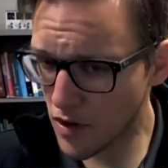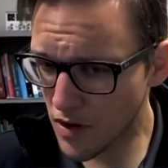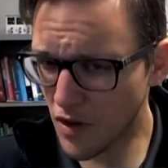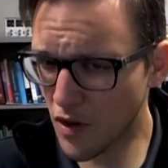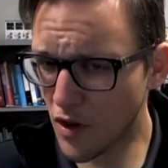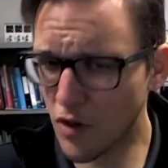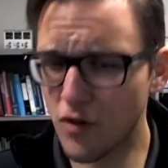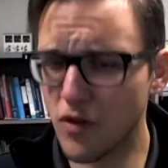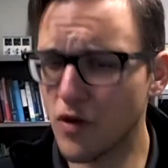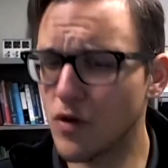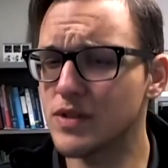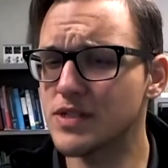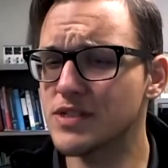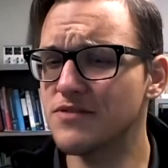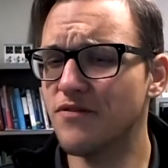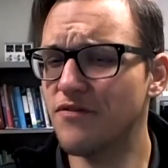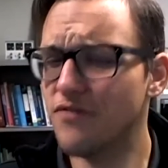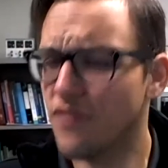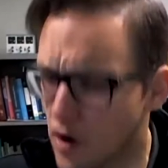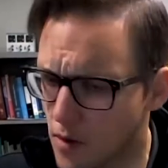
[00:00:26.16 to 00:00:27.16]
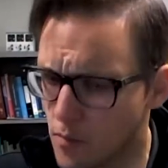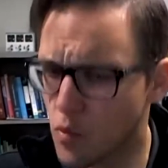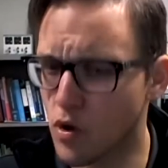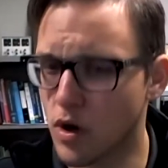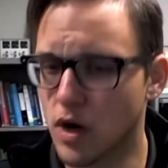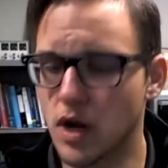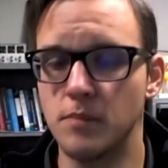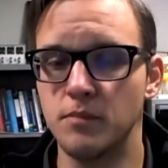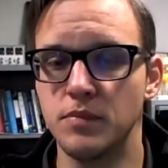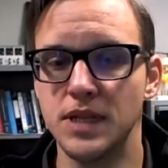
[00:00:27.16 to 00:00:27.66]
although it's far more
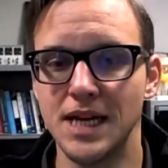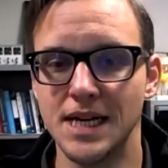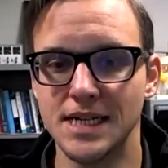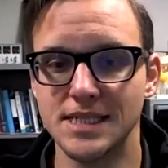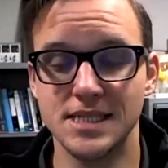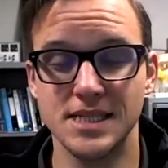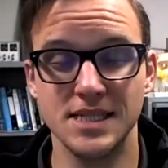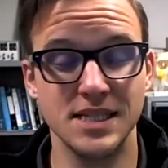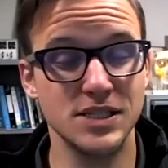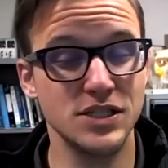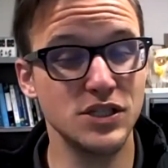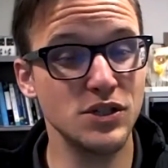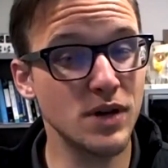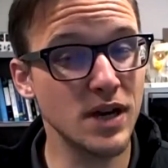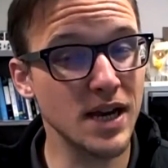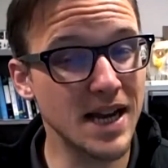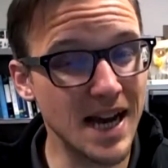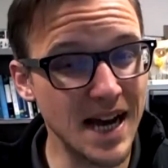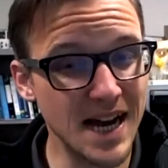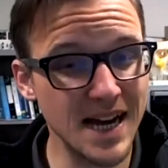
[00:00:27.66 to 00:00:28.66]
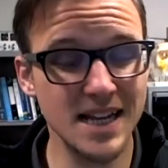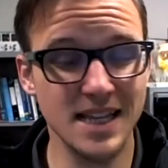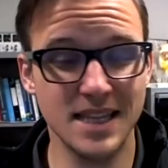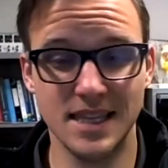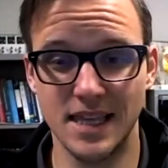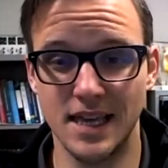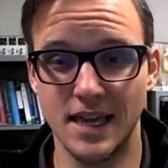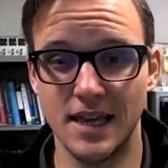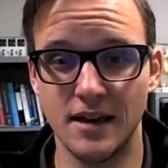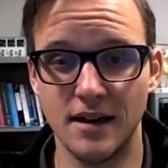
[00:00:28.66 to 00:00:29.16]
complex than this, you can kind of
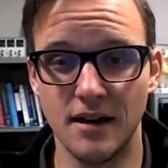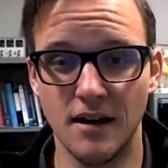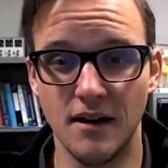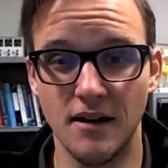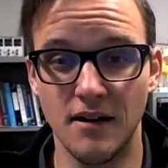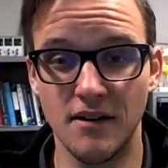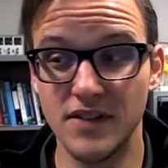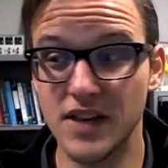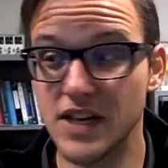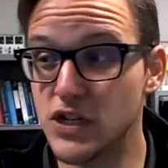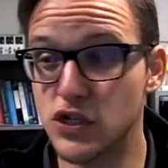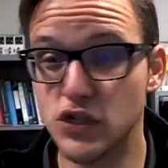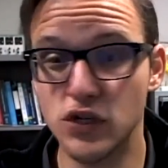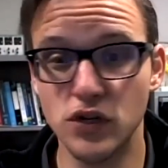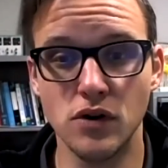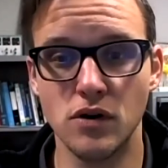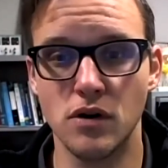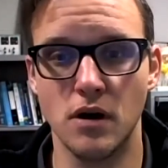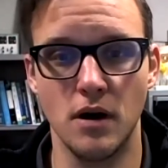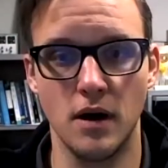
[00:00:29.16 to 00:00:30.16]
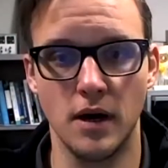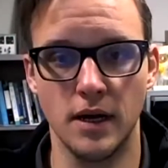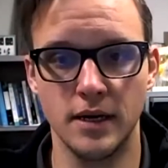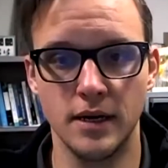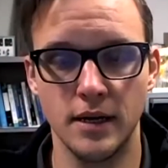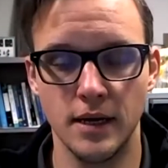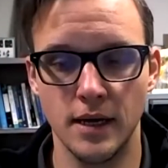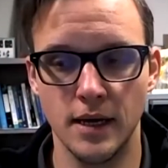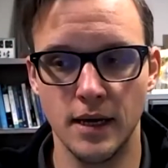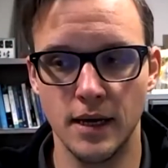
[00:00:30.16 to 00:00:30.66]
think of each neuron
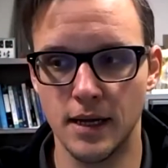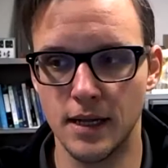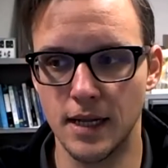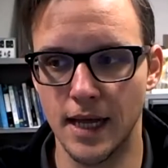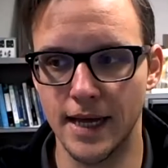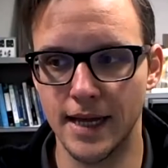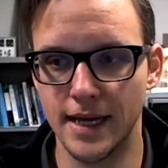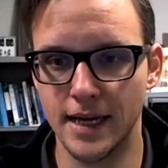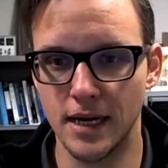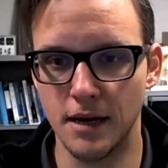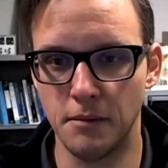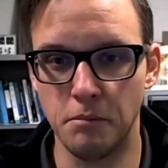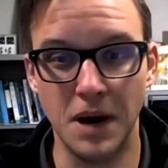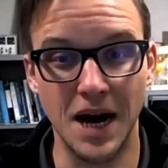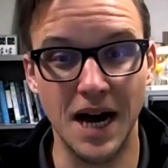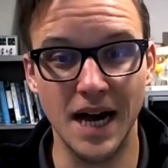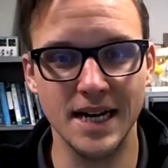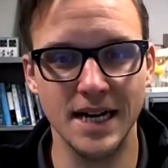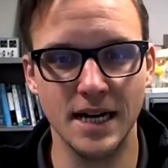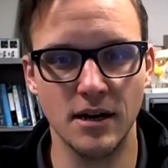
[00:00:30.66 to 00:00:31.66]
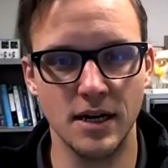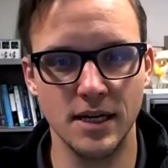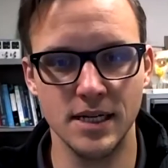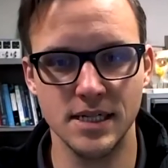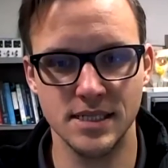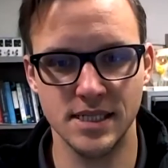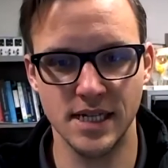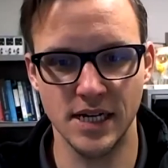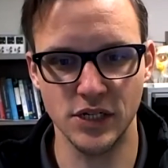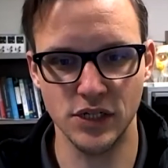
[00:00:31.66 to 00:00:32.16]
like a binary
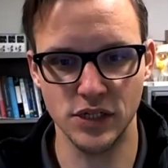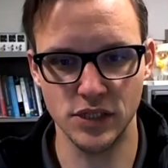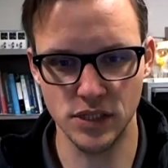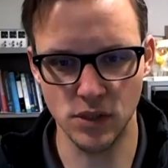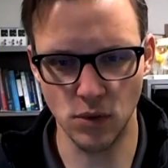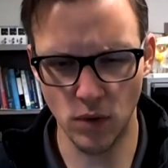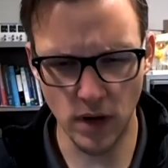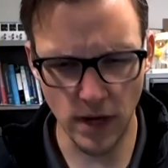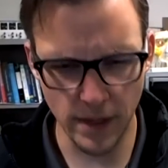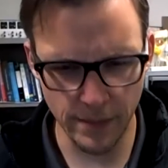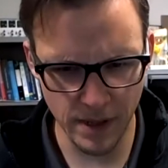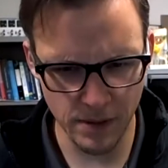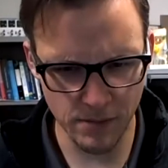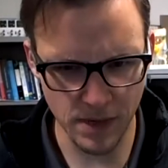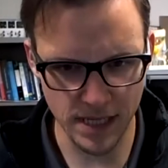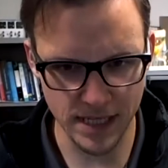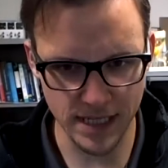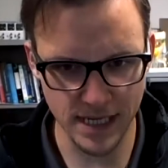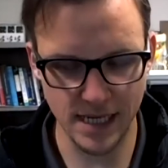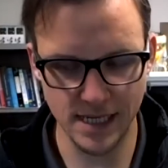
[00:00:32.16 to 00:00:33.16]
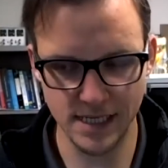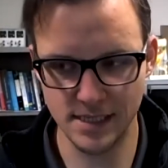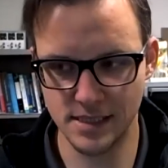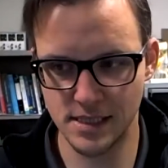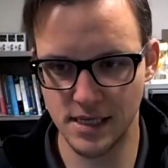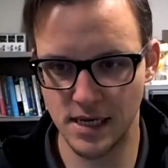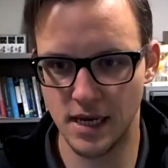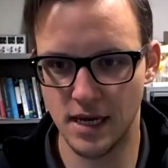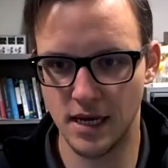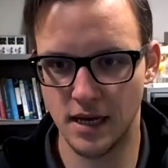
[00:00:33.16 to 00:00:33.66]
distinction. So what I mean by that is
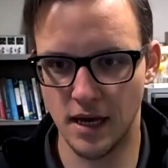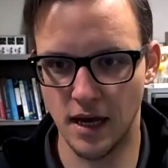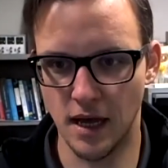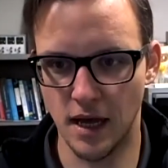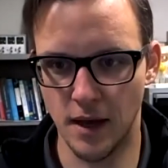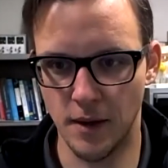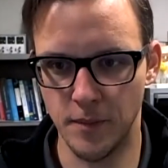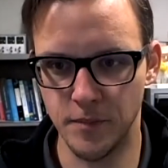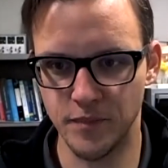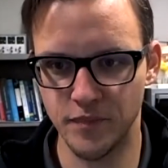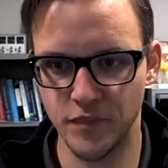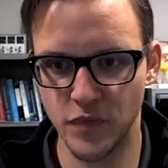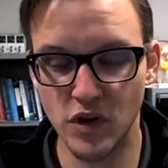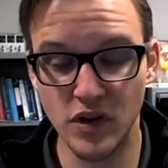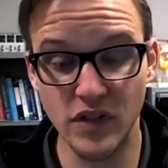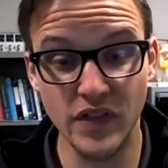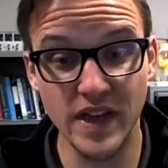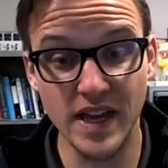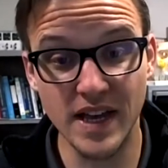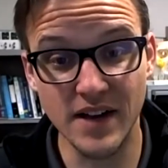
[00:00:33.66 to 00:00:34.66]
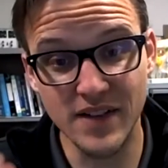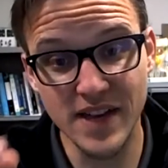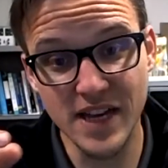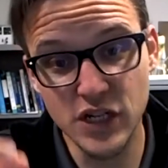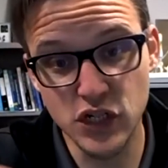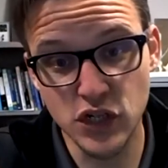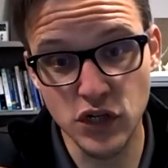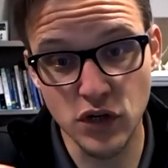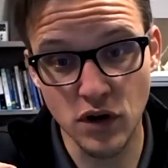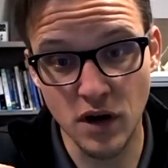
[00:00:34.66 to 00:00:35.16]
you can think of
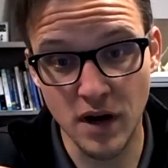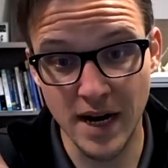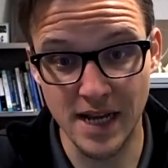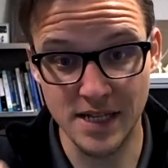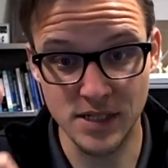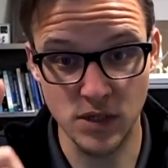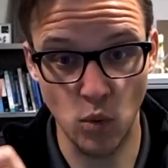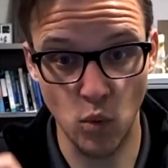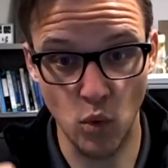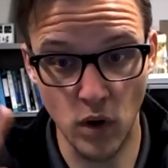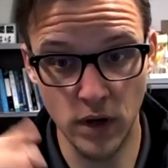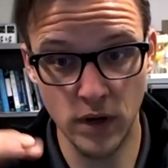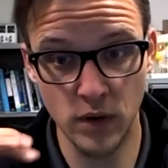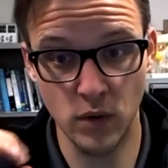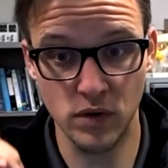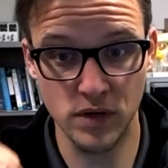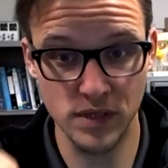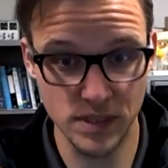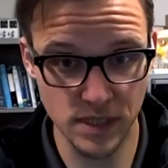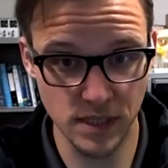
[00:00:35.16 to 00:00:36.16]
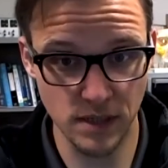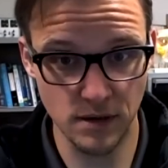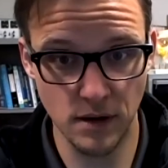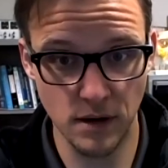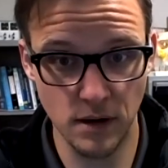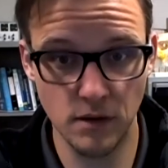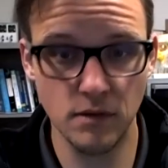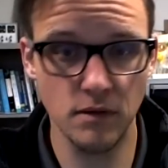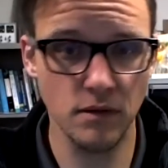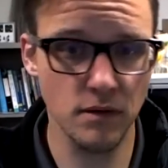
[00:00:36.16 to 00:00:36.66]
each neuron as a 1 or a 0.
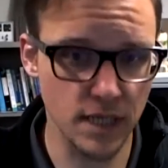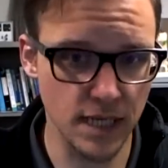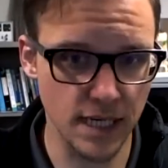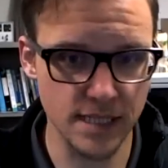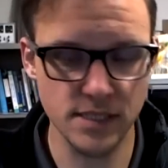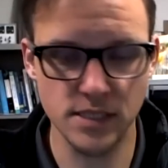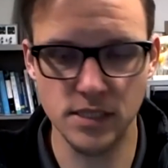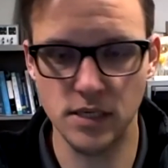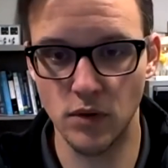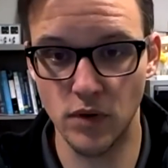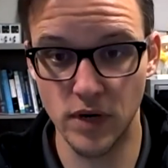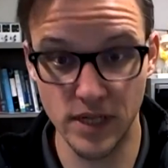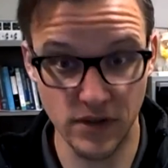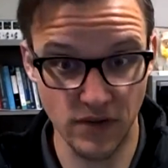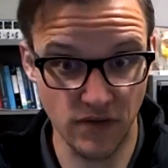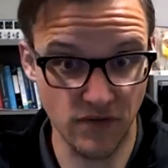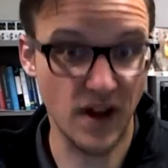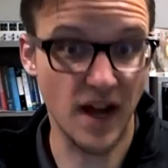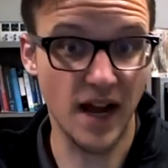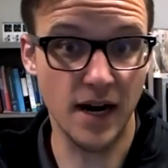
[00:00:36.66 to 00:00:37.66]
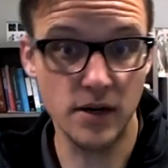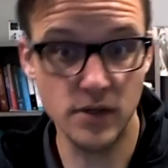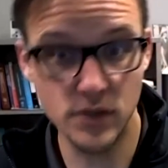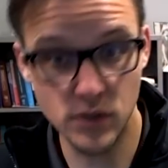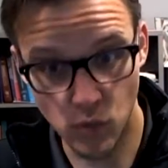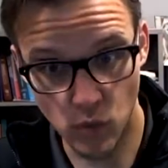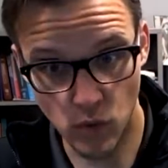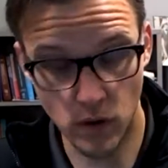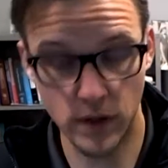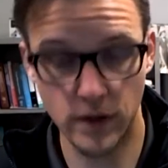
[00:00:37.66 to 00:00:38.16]
Okay, and so it either fires
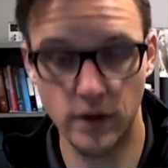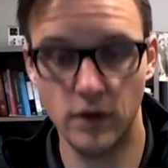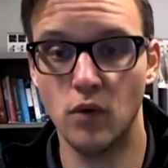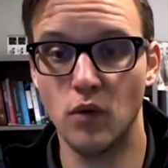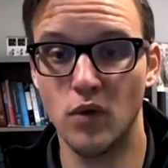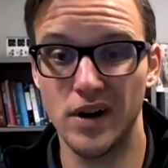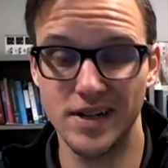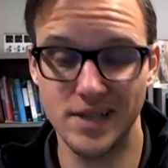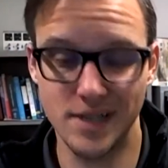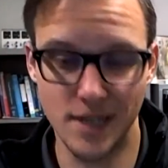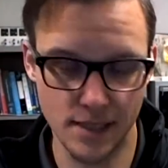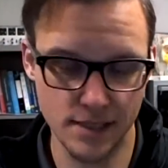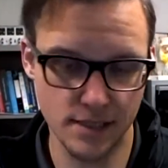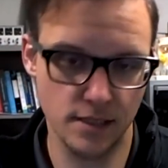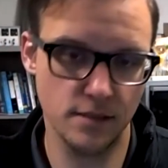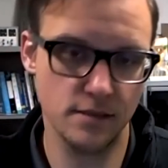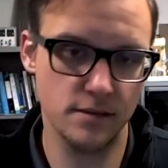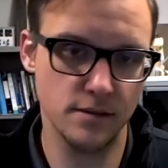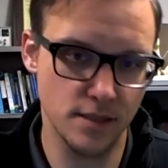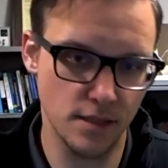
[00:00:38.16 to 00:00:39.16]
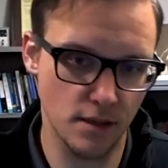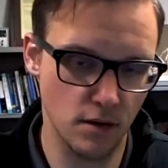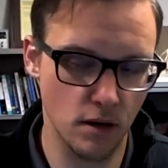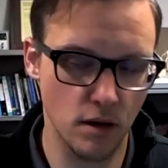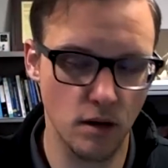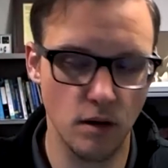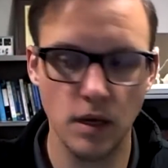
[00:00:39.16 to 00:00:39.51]
1 or it doesn't, 0.